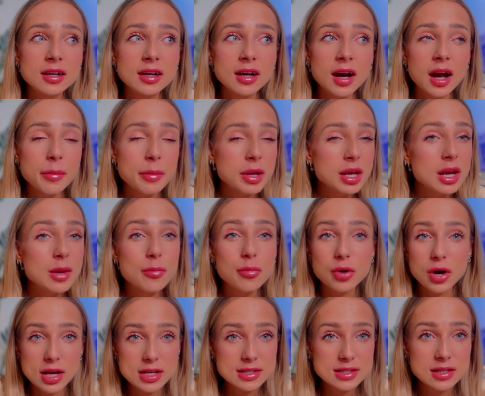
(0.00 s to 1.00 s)

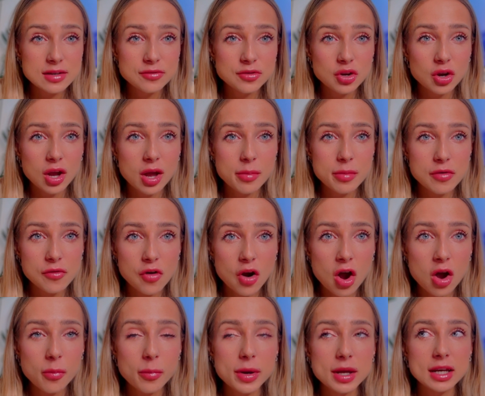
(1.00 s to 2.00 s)
impressive, don't get me
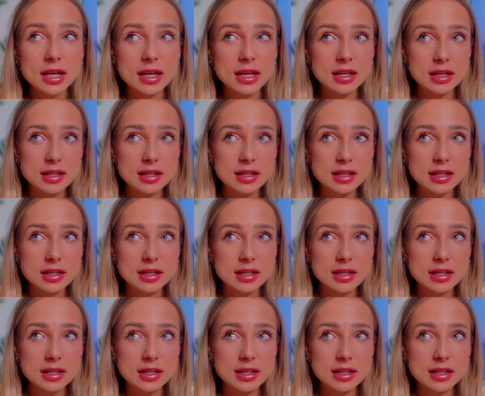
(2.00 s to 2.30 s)
wrong, but